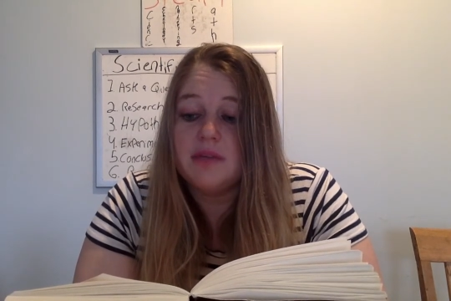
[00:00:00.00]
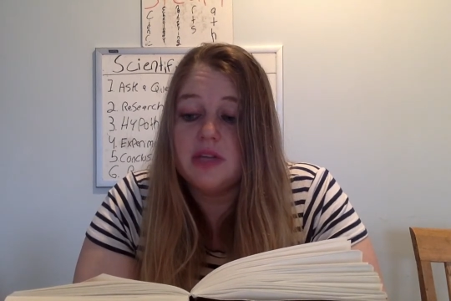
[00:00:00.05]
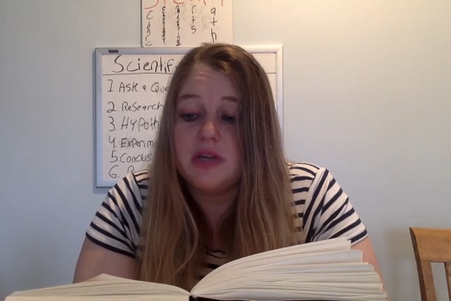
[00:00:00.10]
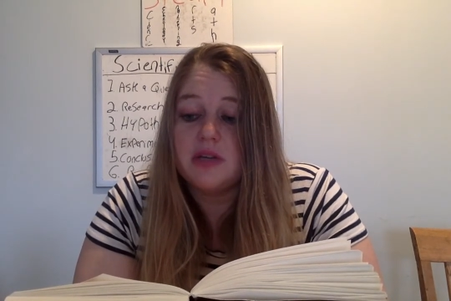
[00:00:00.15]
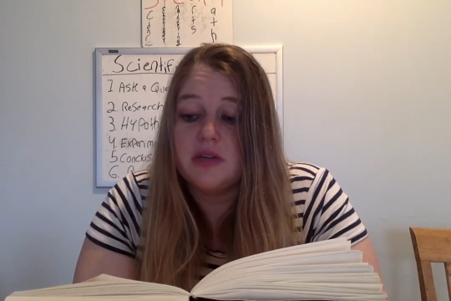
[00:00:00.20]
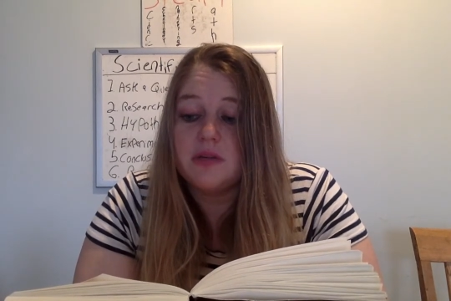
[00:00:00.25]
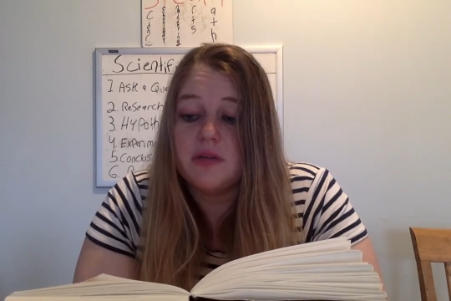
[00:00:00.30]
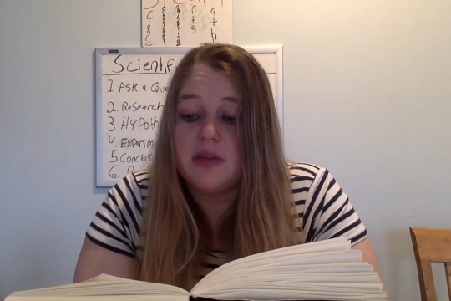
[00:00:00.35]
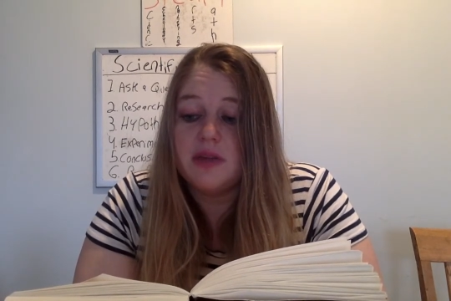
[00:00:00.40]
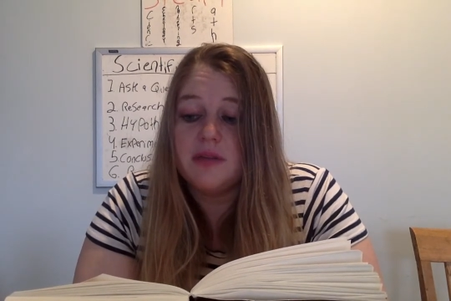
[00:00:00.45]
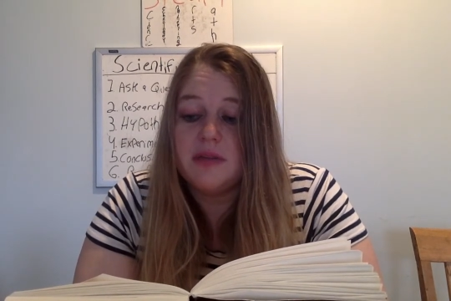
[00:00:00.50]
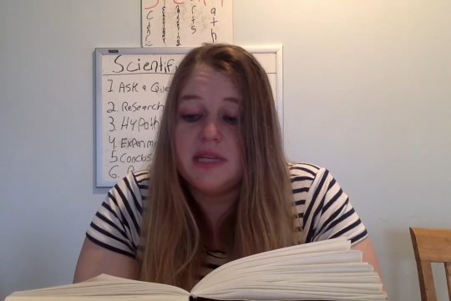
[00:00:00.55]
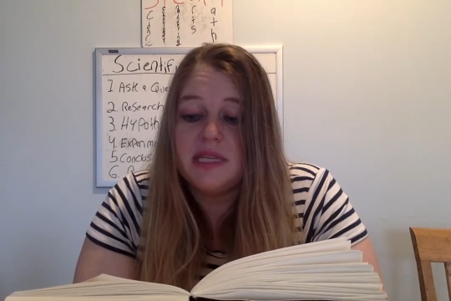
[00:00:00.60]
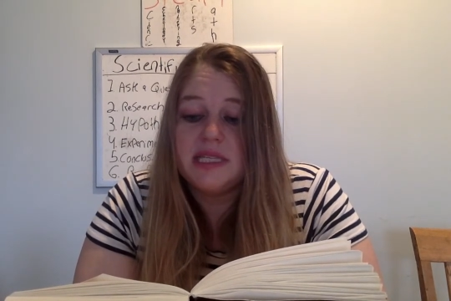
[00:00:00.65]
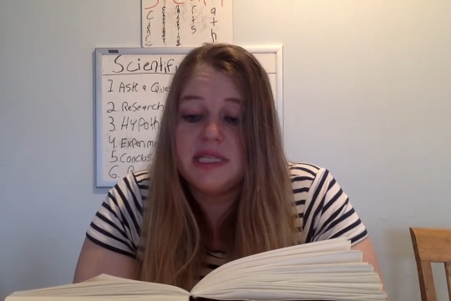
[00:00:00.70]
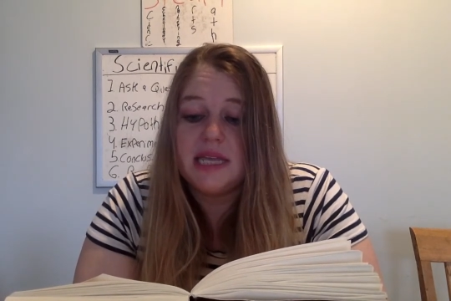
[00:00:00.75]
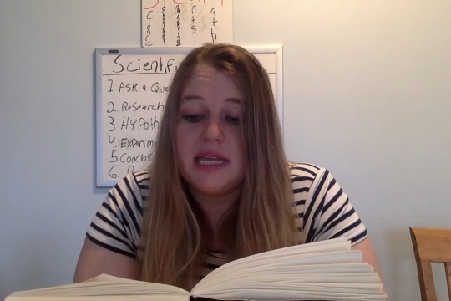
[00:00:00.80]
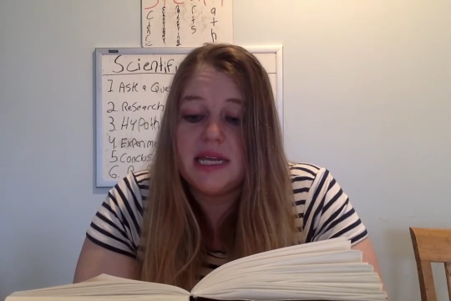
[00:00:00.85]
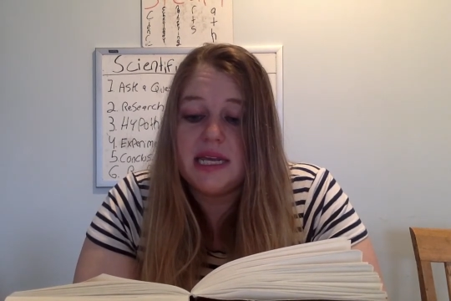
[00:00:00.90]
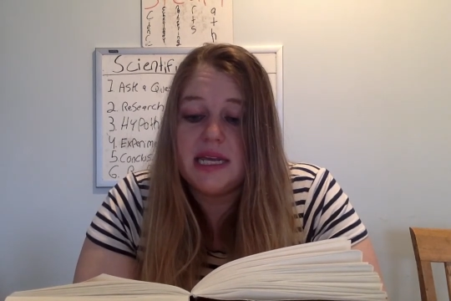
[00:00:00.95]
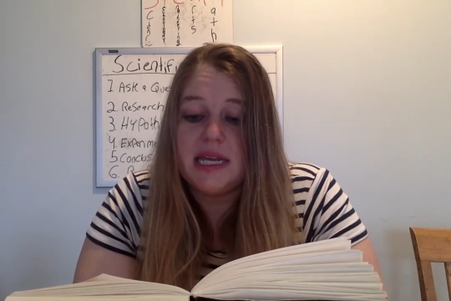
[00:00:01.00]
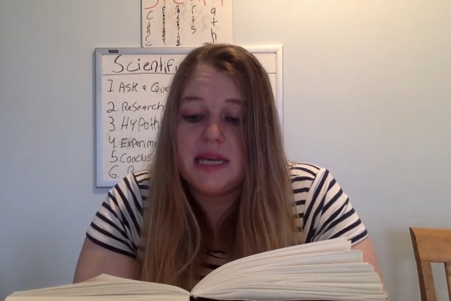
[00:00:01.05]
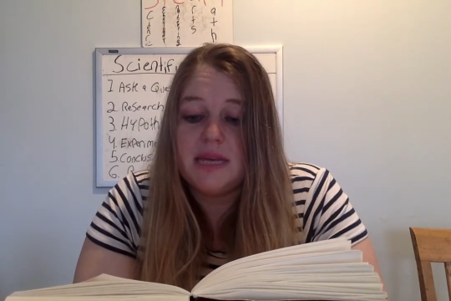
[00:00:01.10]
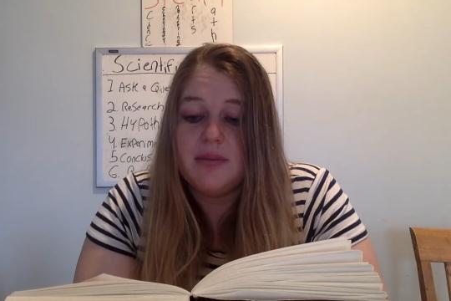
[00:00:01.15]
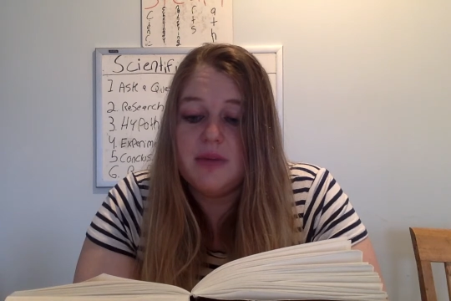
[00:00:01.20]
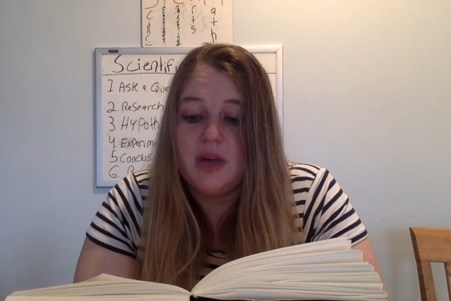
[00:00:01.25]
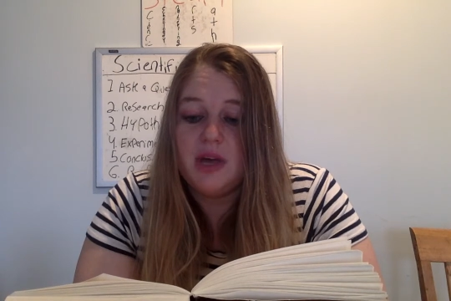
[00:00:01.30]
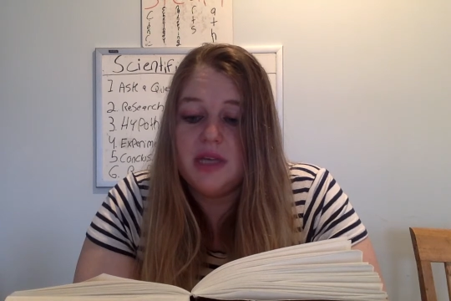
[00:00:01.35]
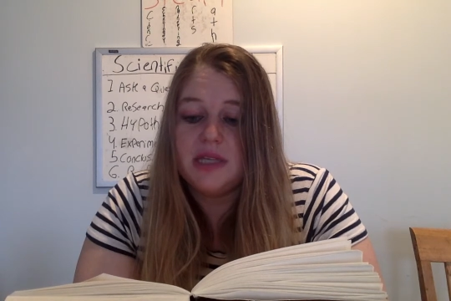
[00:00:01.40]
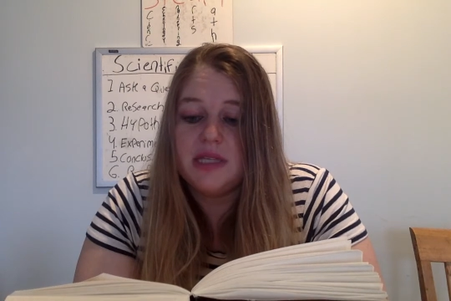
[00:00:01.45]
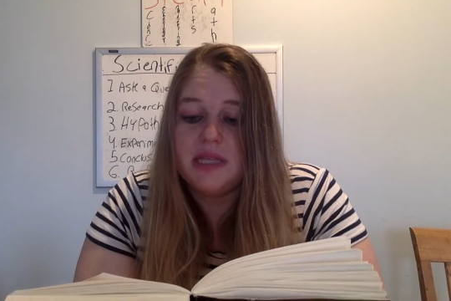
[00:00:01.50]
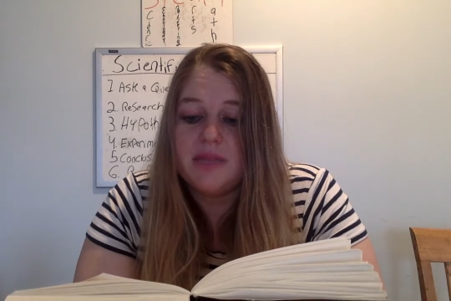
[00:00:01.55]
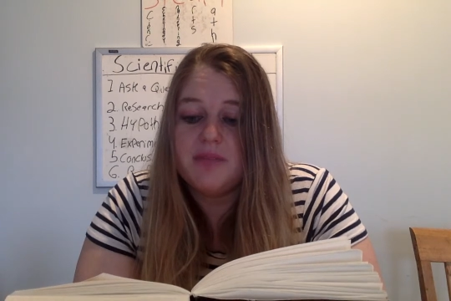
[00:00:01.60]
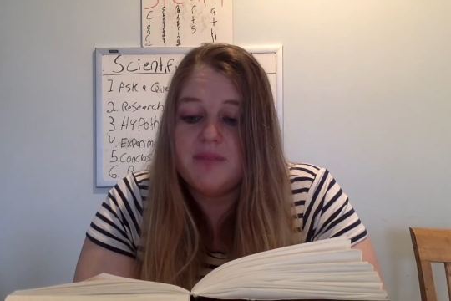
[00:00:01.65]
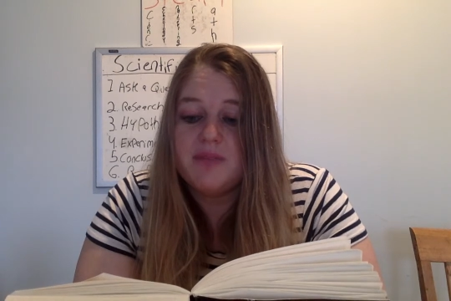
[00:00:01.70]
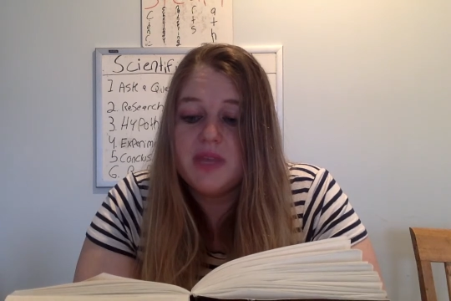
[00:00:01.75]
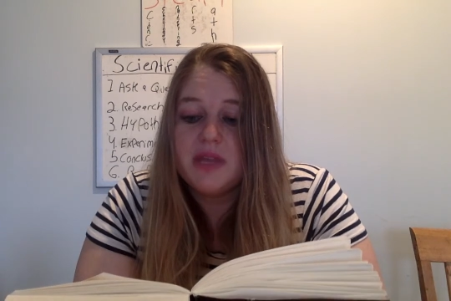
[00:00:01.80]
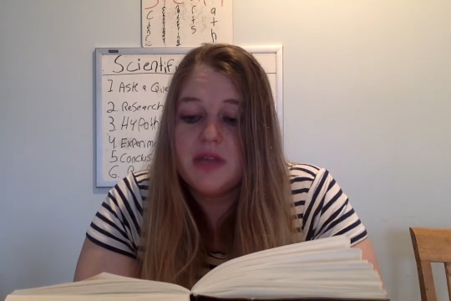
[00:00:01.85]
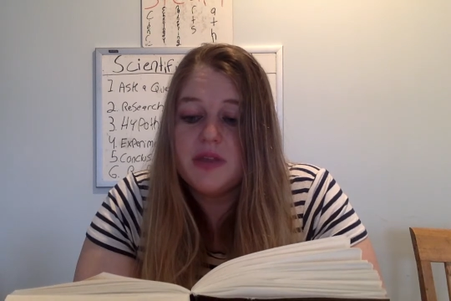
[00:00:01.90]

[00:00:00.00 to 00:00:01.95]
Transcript: Dr. Weatherby's study in Boston.